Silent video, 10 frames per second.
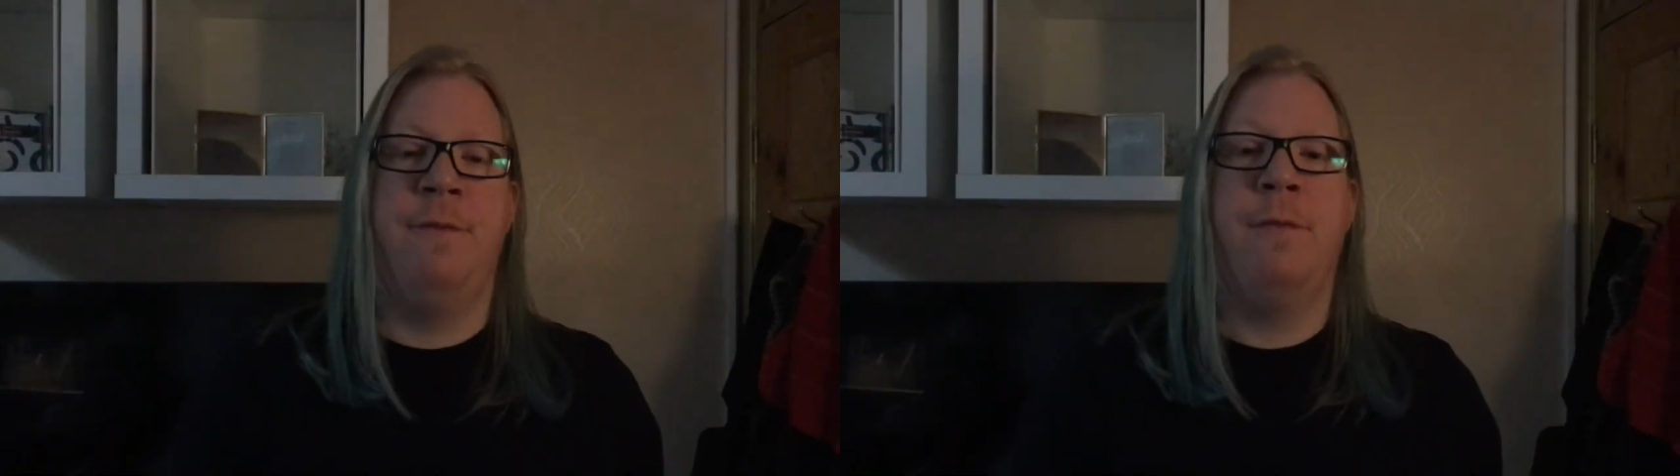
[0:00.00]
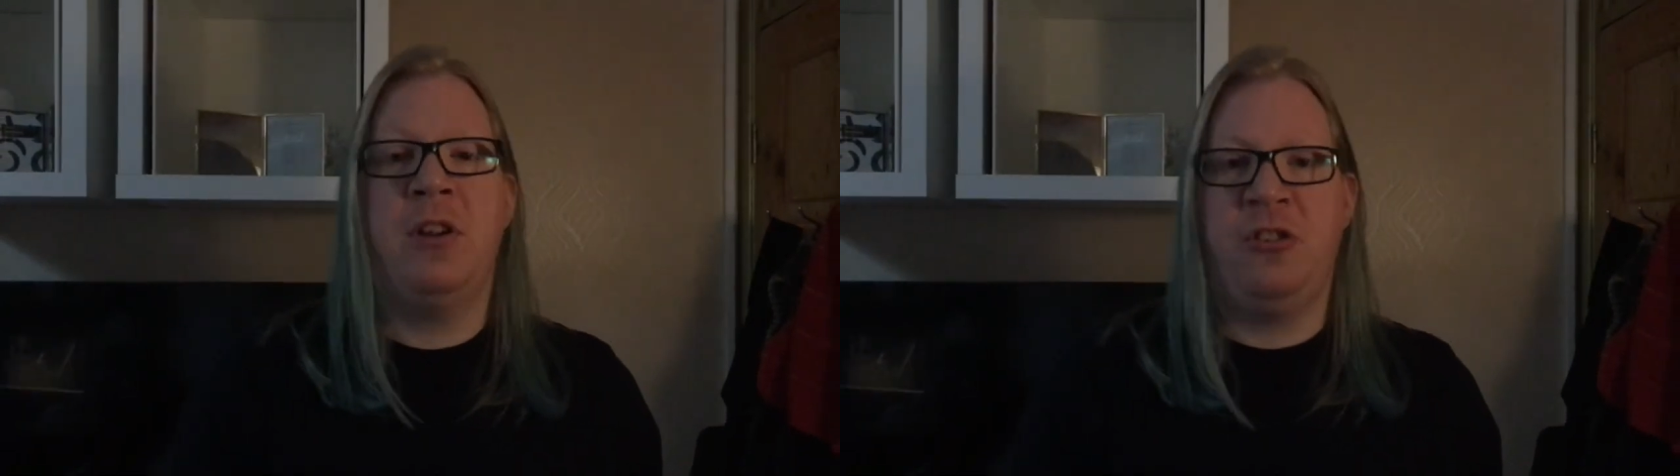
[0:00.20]

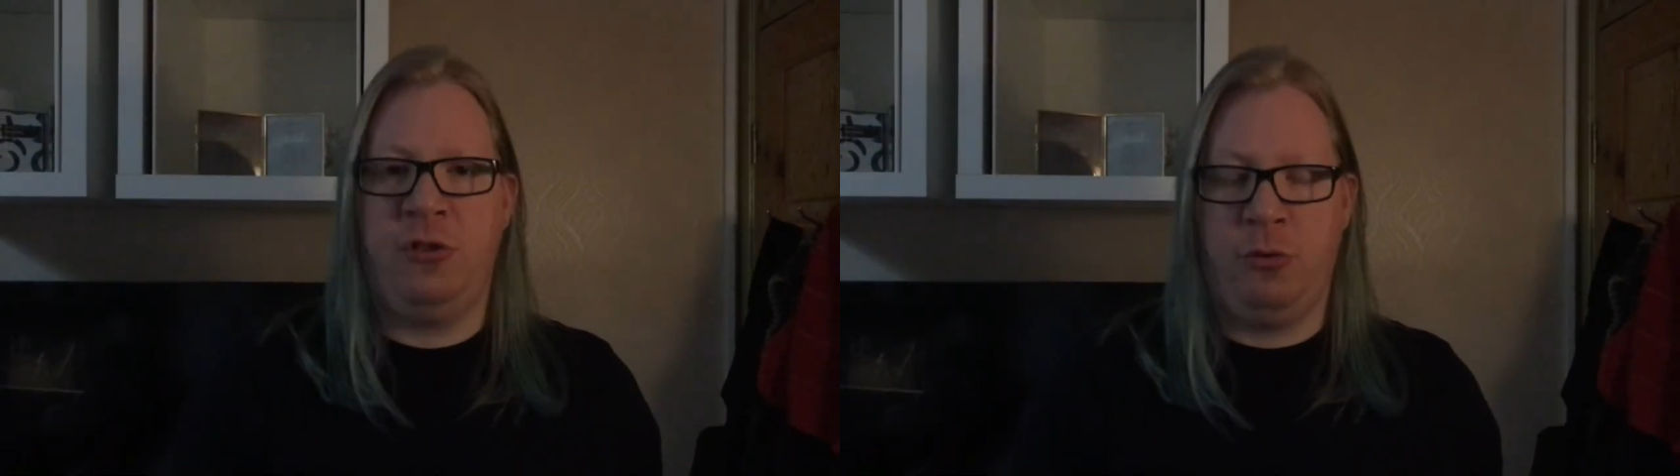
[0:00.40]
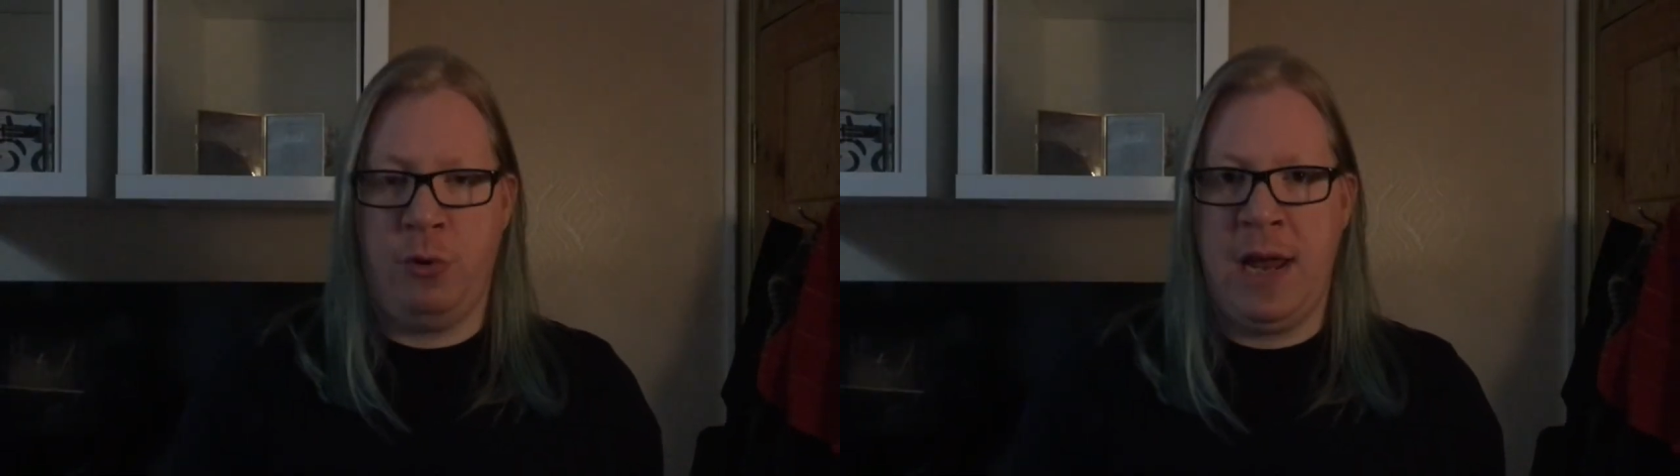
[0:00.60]
fresh
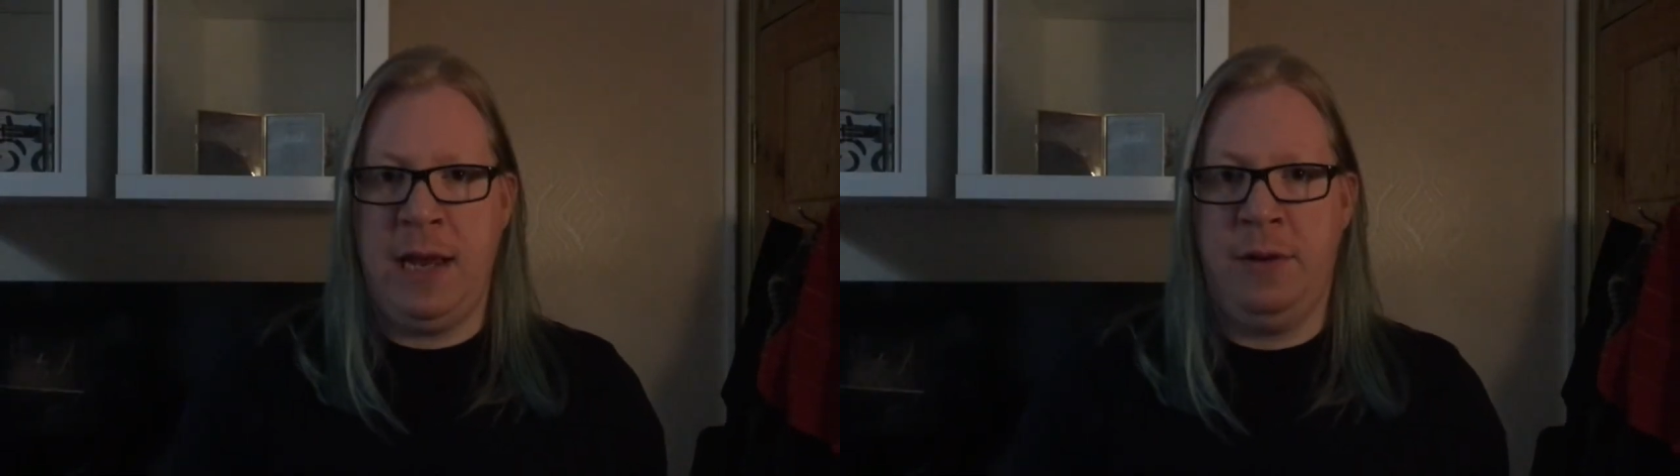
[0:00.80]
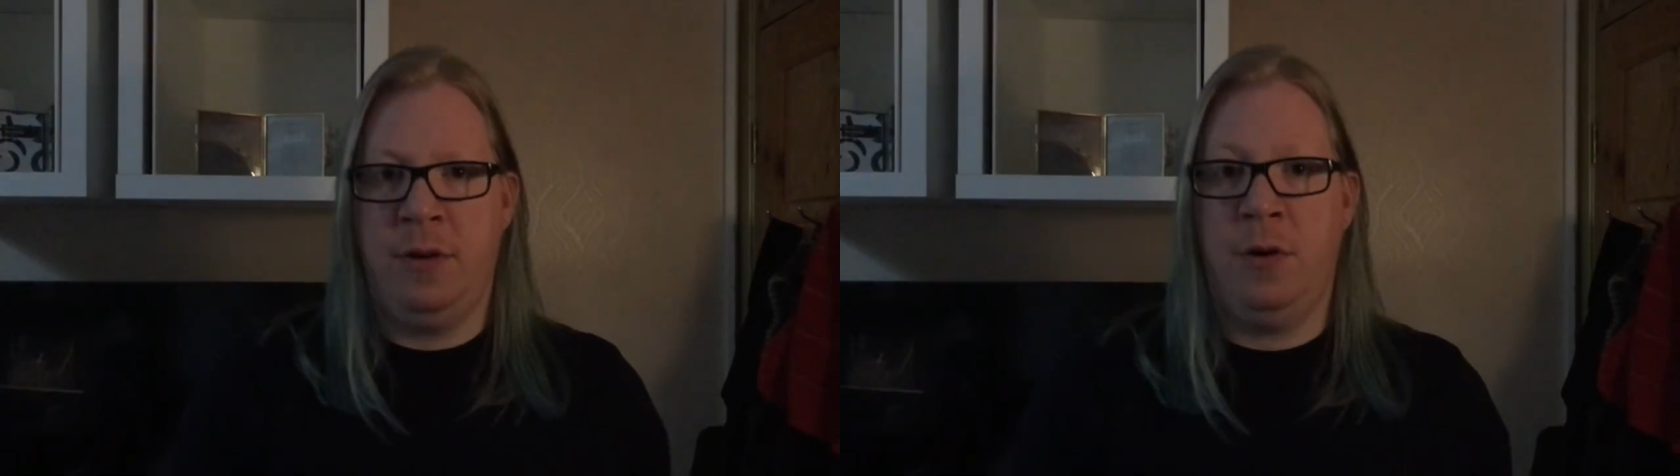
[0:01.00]

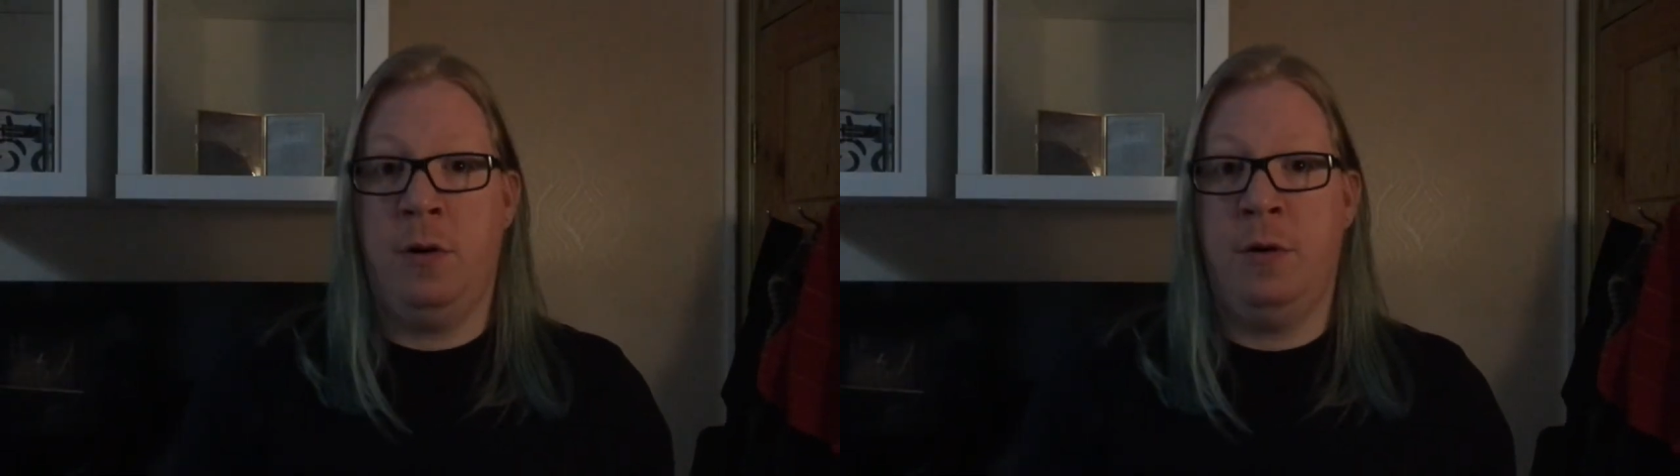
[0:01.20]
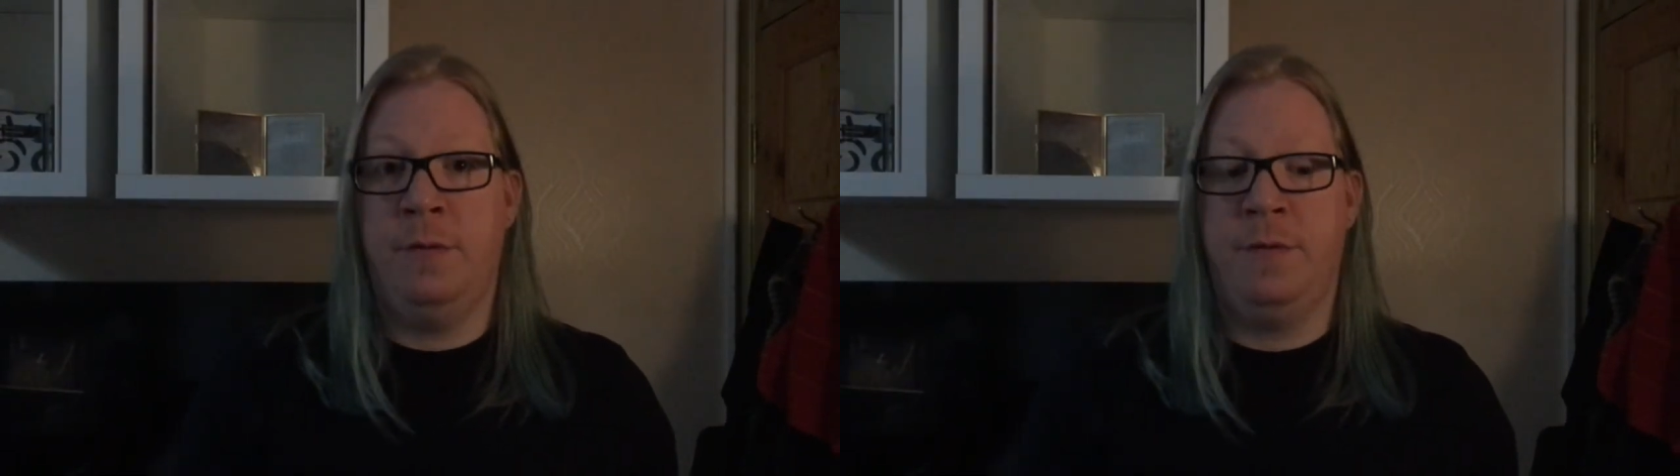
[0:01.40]
strain
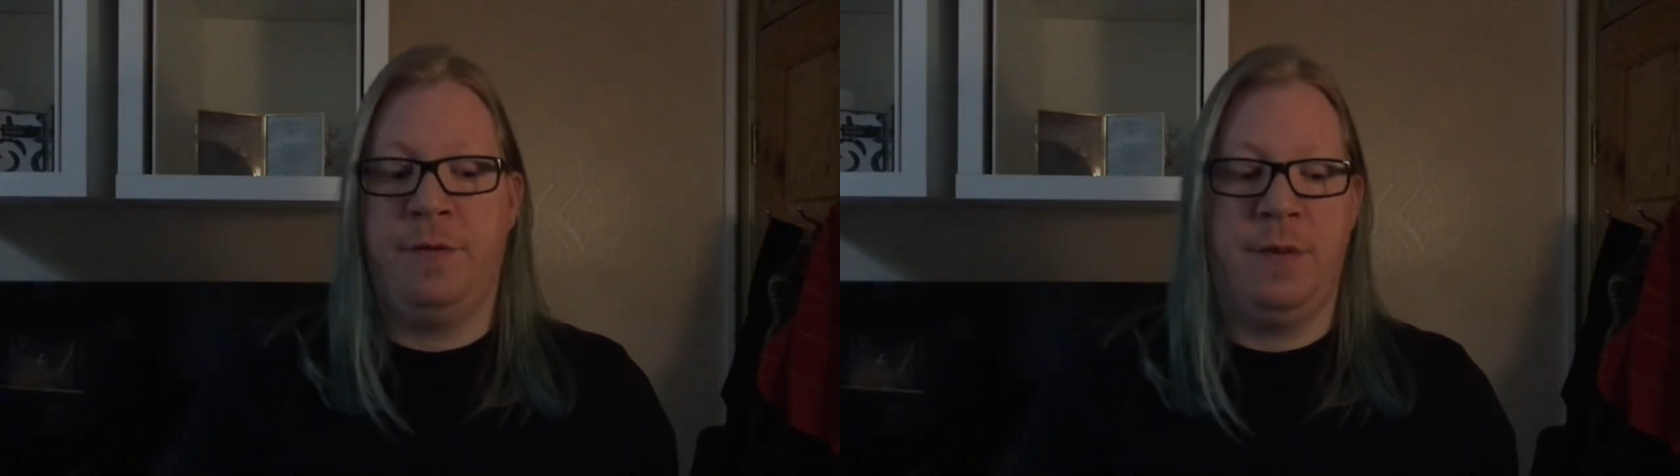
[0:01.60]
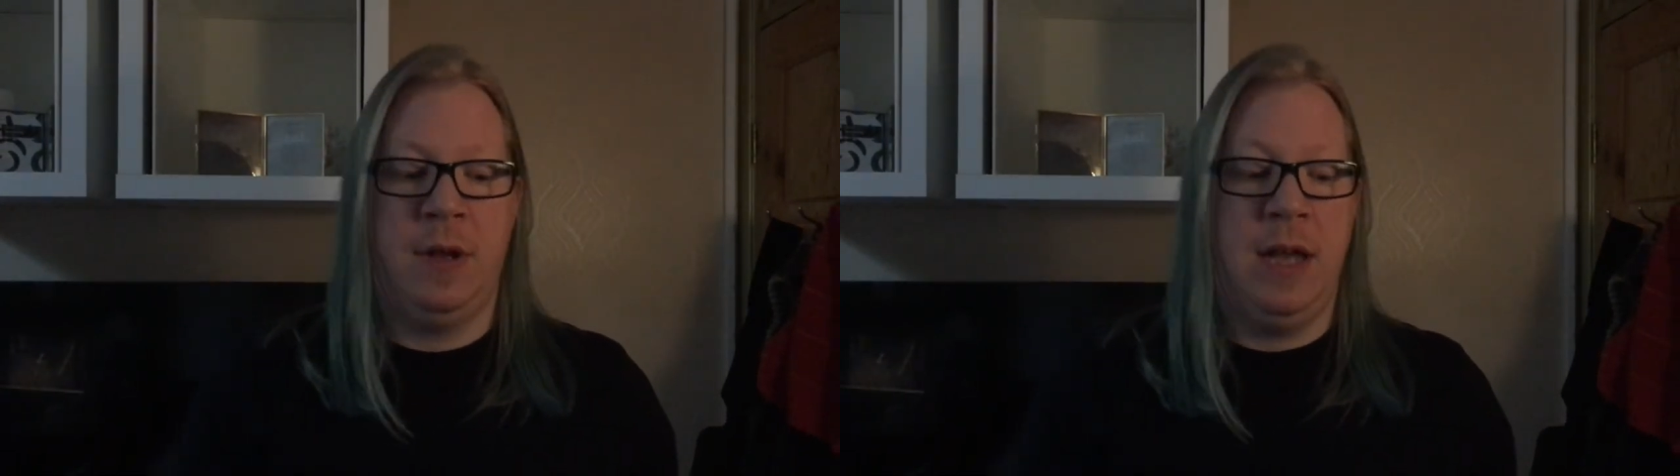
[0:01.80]
of